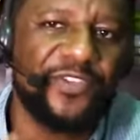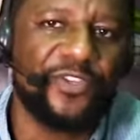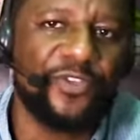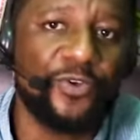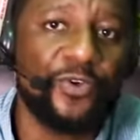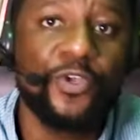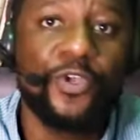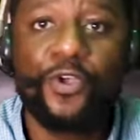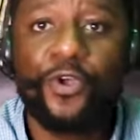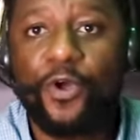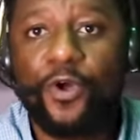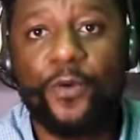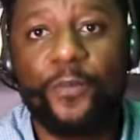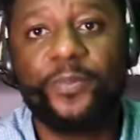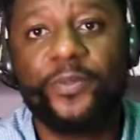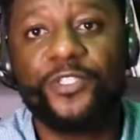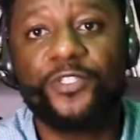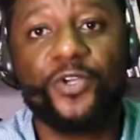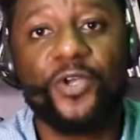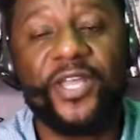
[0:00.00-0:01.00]
video or
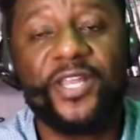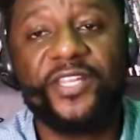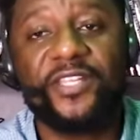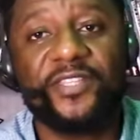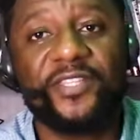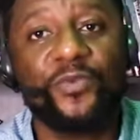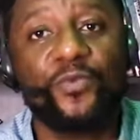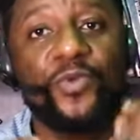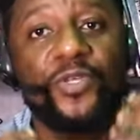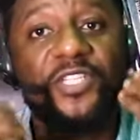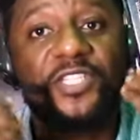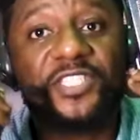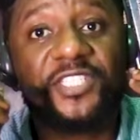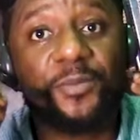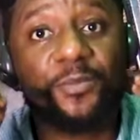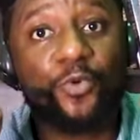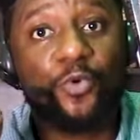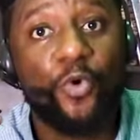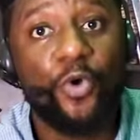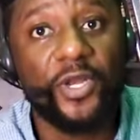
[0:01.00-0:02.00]
picture or anything with the
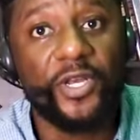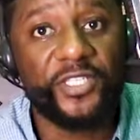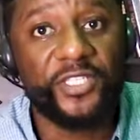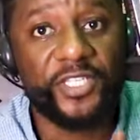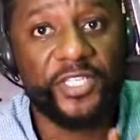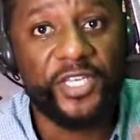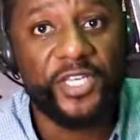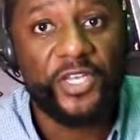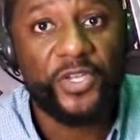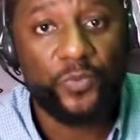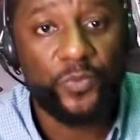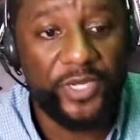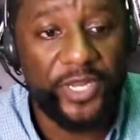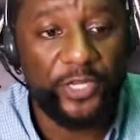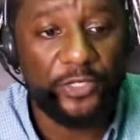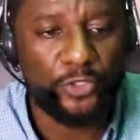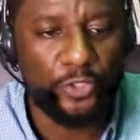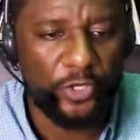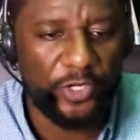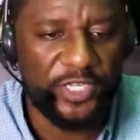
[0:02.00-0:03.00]
same quality
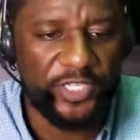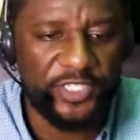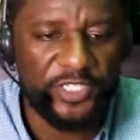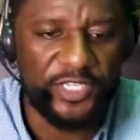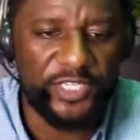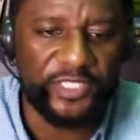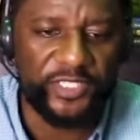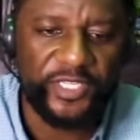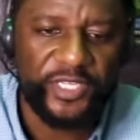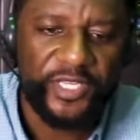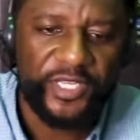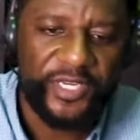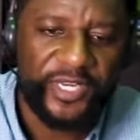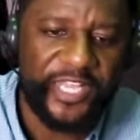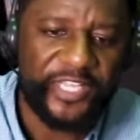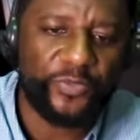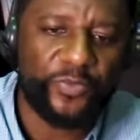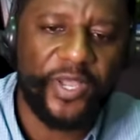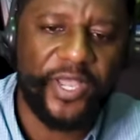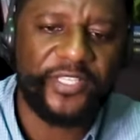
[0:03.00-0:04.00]
without truncating it.
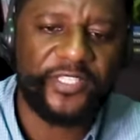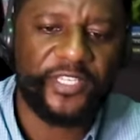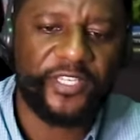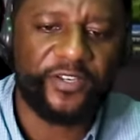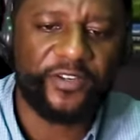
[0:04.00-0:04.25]
That's why it's